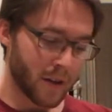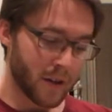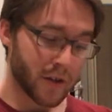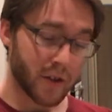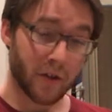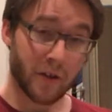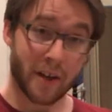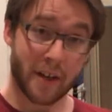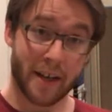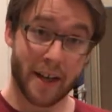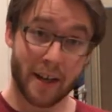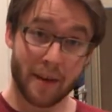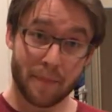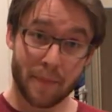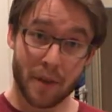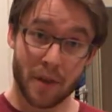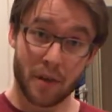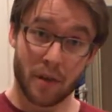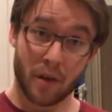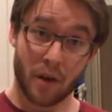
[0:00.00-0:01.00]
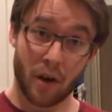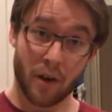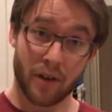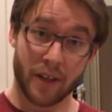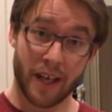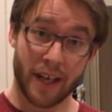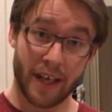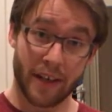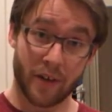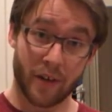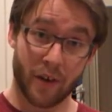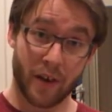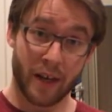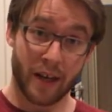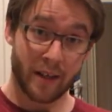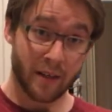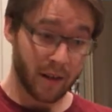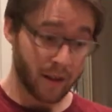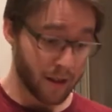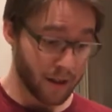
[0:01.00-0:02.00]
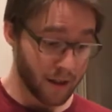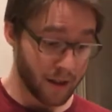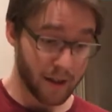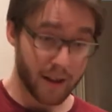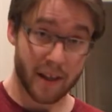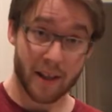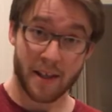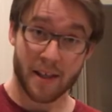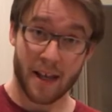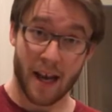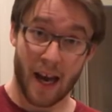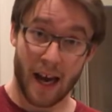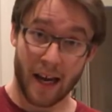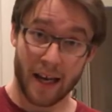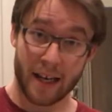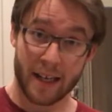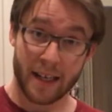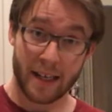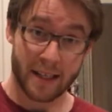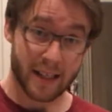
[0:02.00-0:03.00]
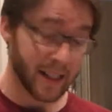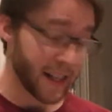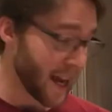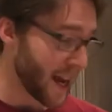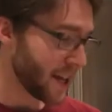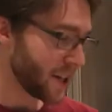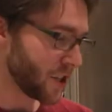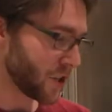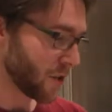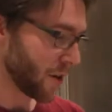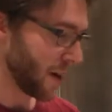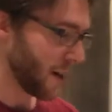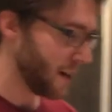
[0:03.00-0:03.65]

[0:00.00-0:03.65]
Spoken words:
So the tips are the end grain, the side is the edge